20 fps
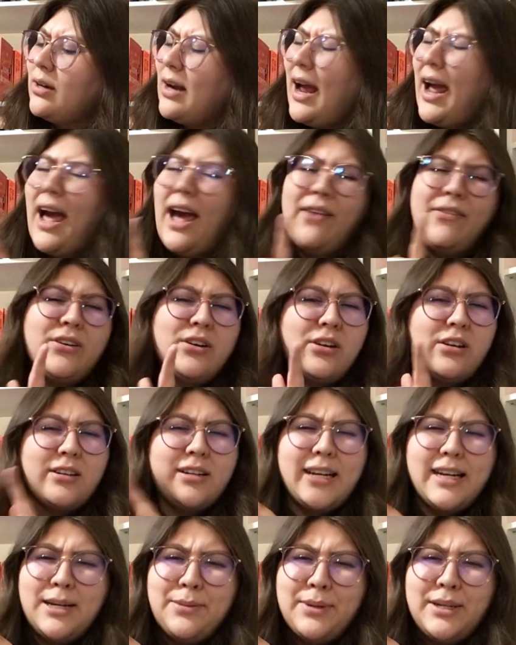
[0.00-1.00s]
I haven't heard
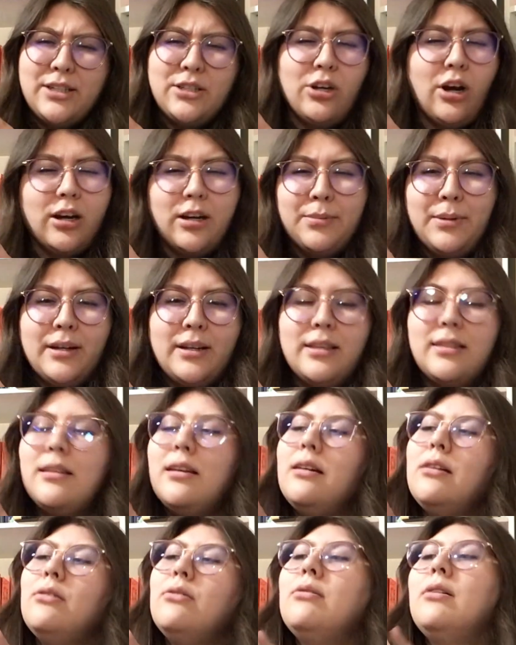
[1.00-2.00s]
anybody talk about it
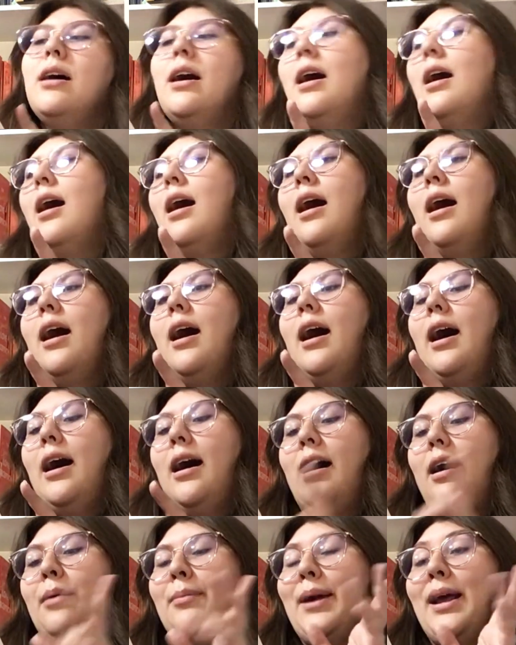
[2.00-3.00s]
though,
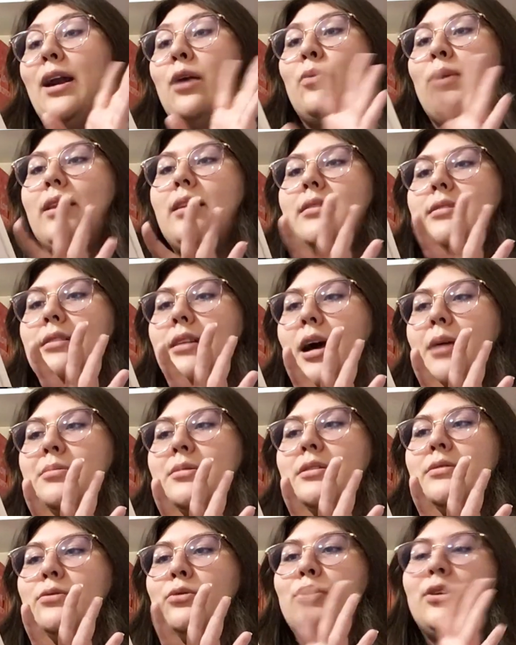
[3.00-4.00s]
and I read the
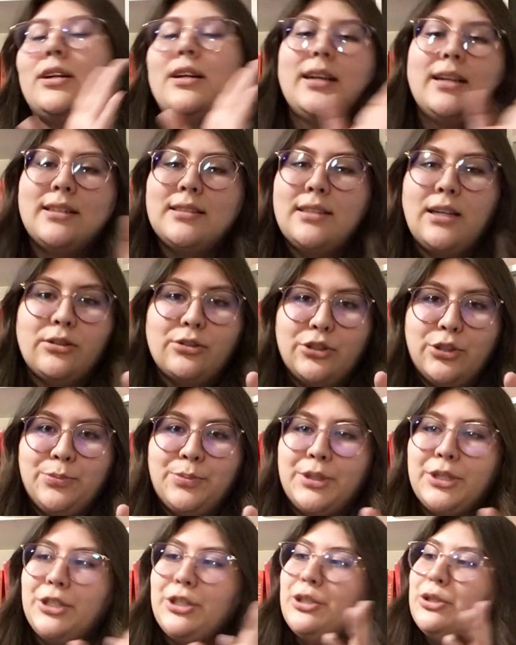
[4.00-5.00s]
synopsis for it, and it sounds super
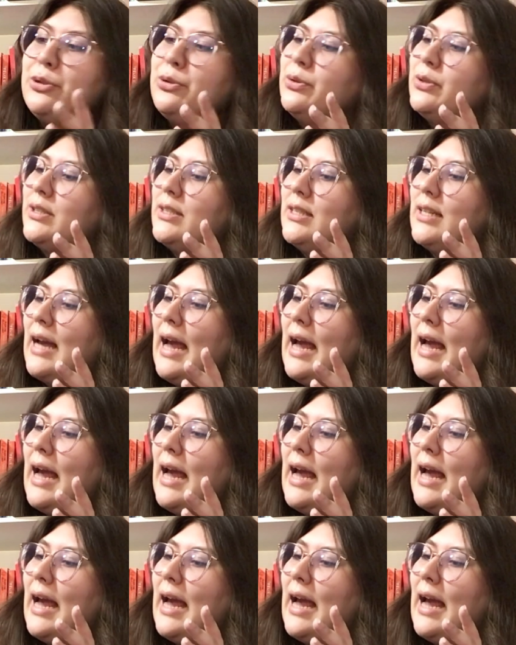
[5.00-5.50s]
cute.